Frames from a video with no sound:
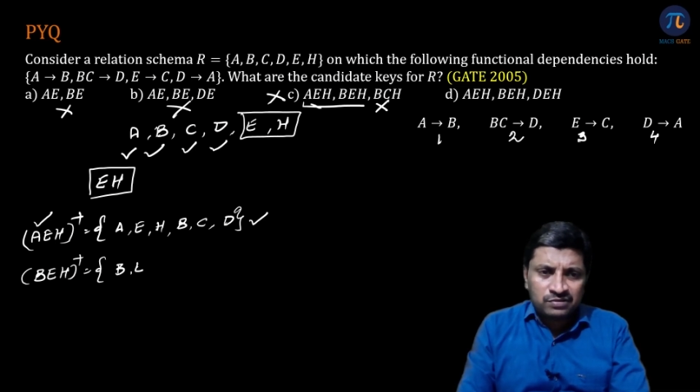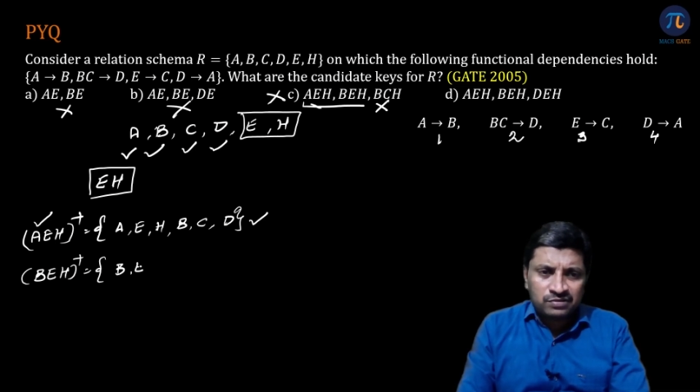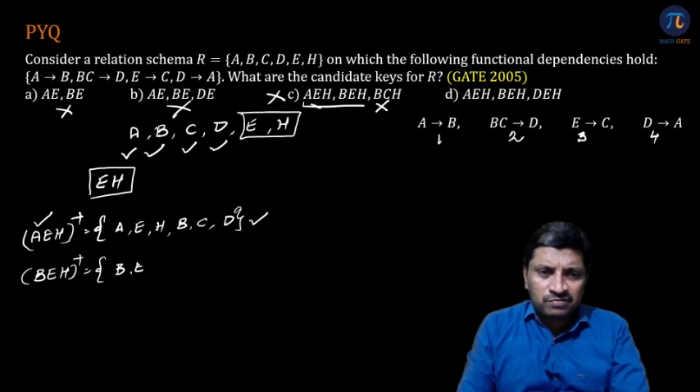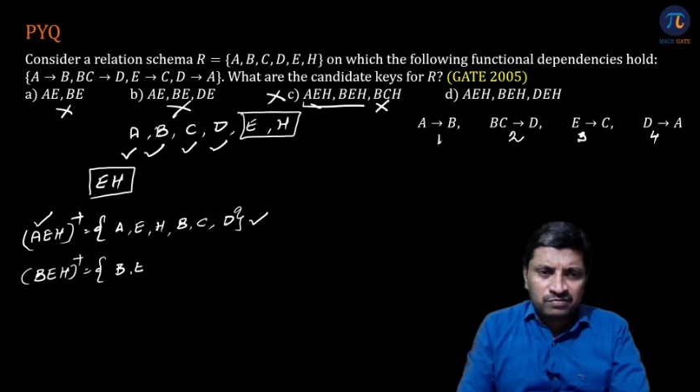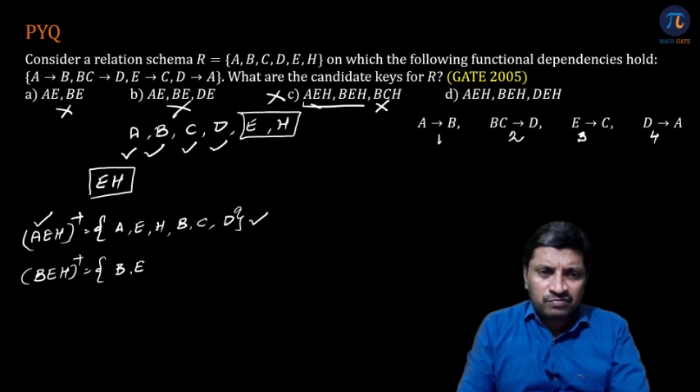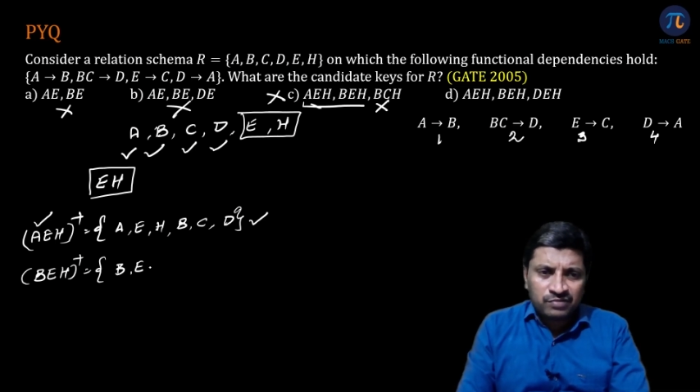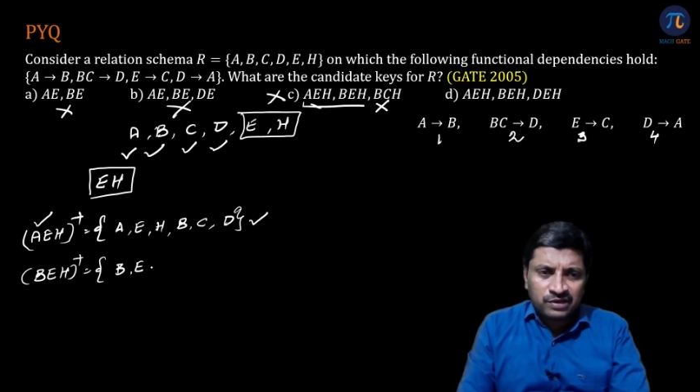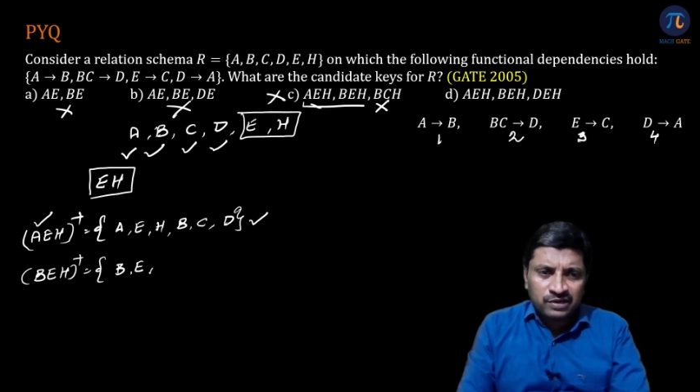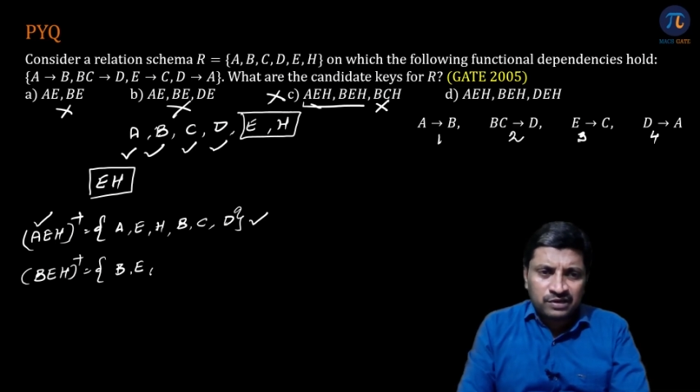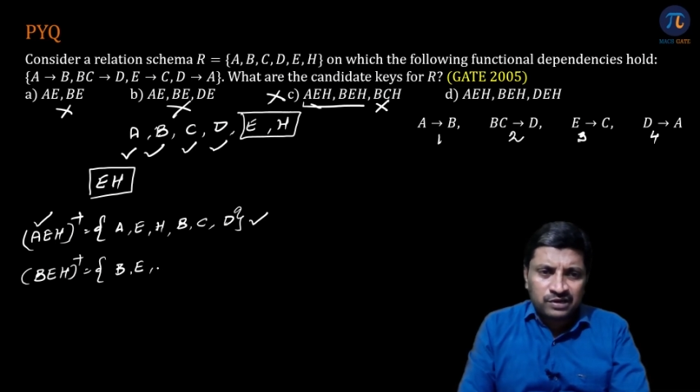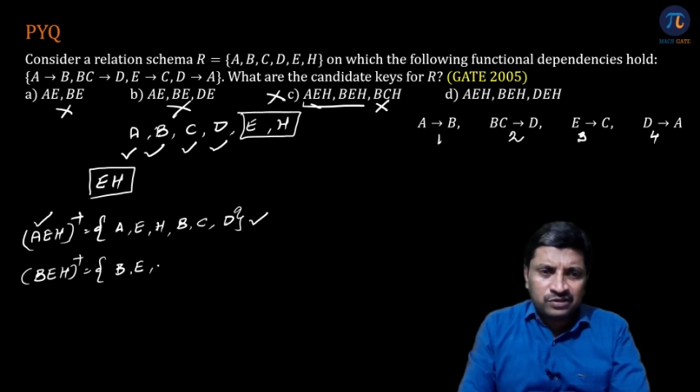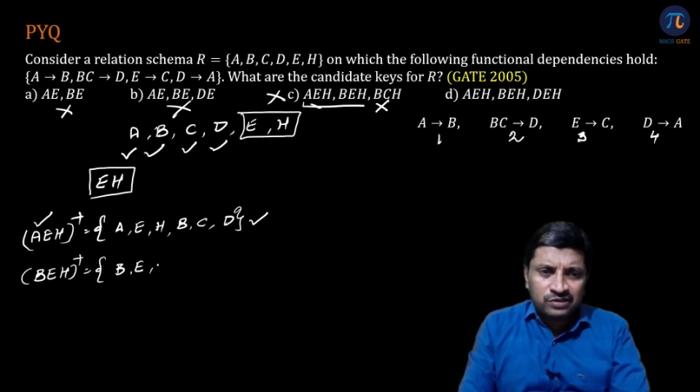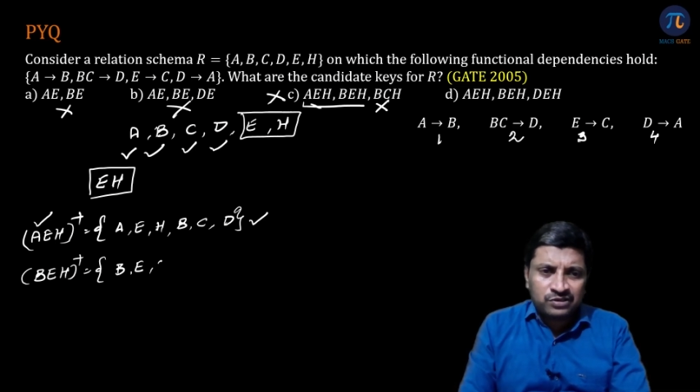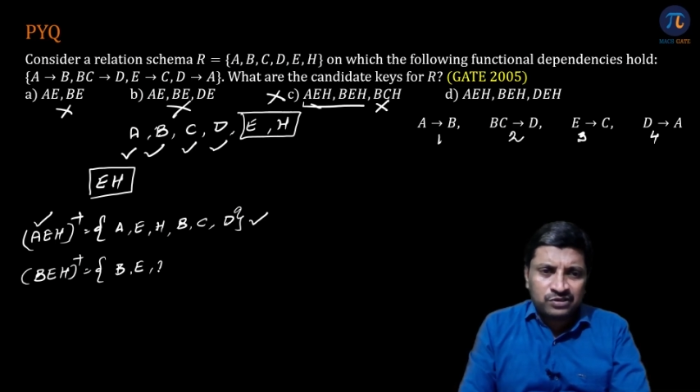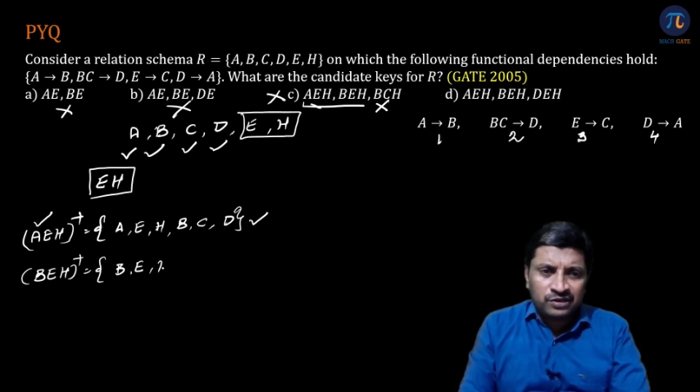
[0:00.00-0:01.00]
we can get
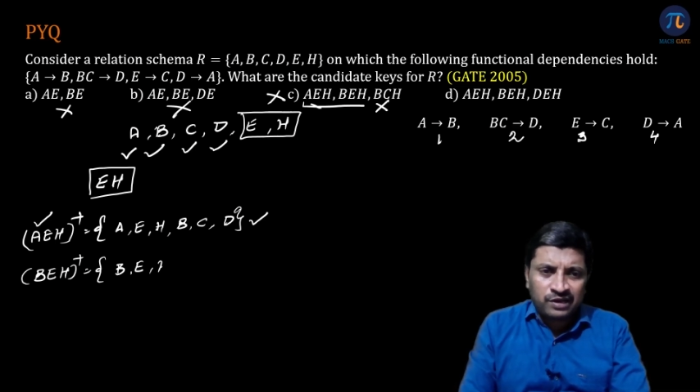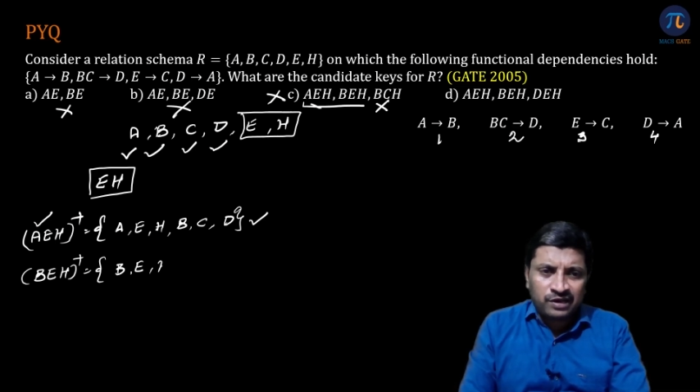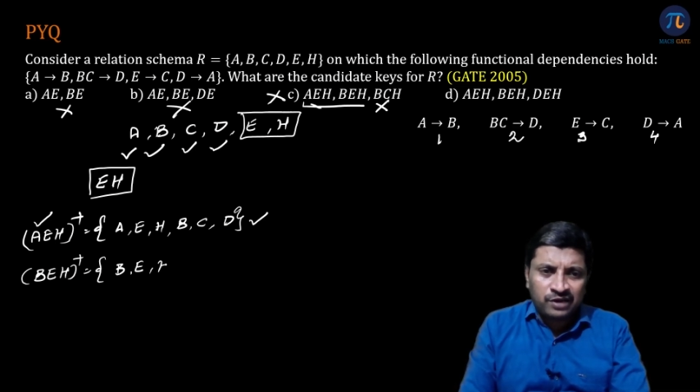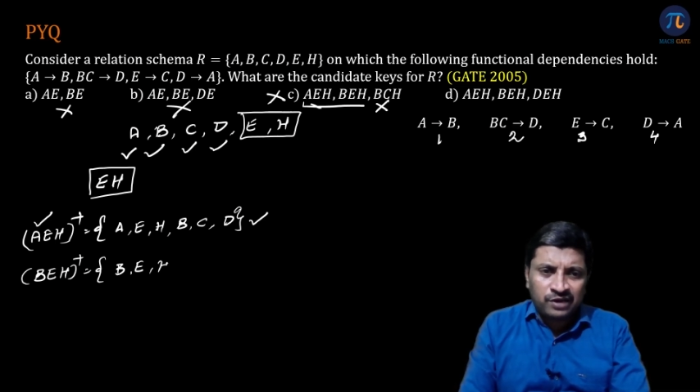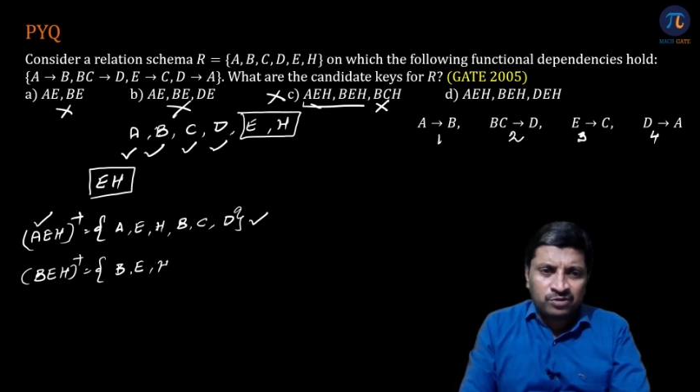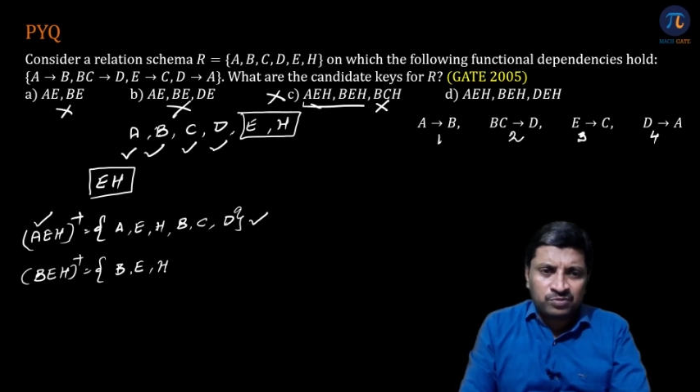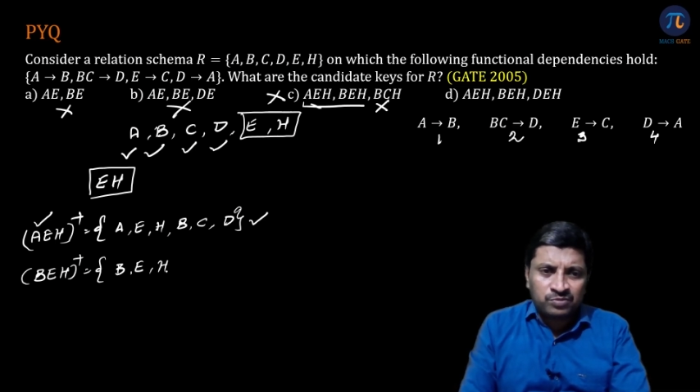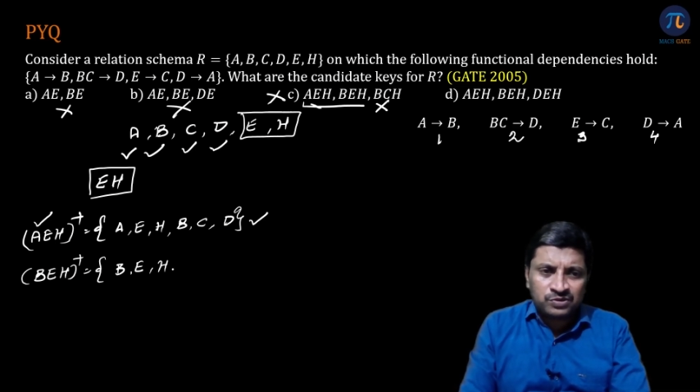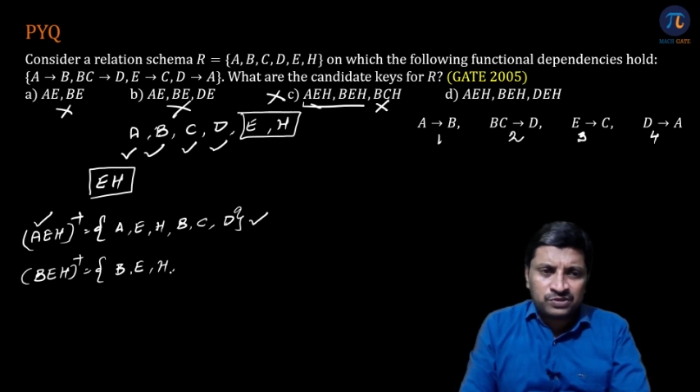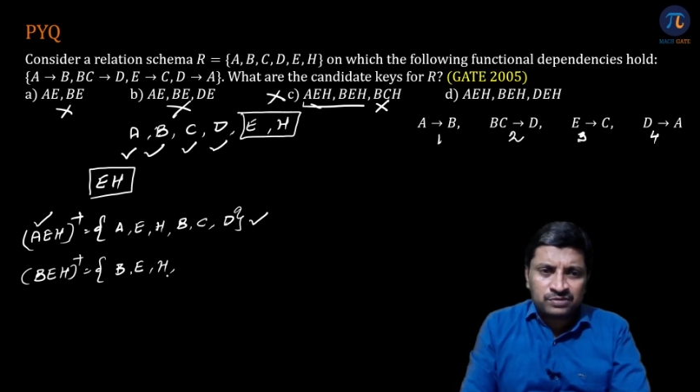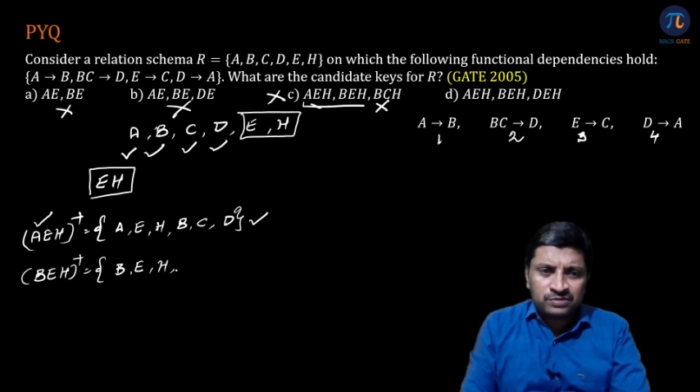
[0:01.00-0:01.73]
3 attributes.